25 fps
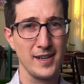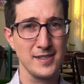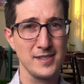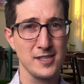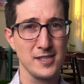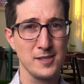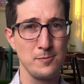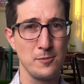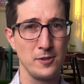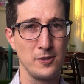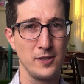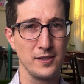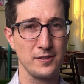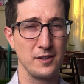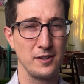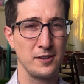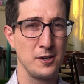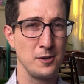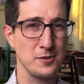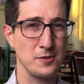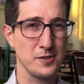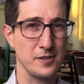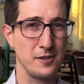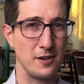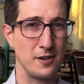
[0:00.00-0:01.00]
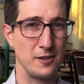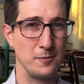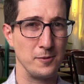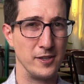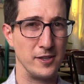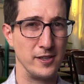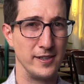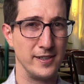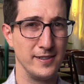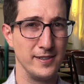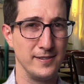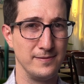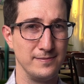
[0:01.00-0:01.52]
guess it's more like the Coast Guard,
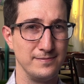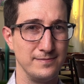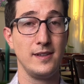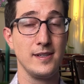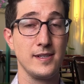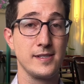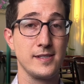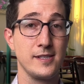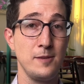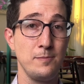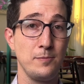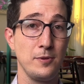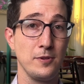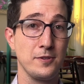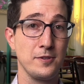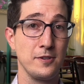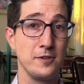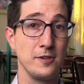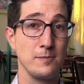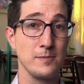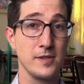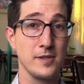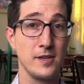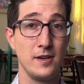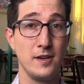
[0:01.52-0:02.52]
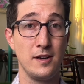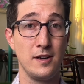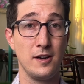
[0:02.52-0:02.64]
really. In simple terms,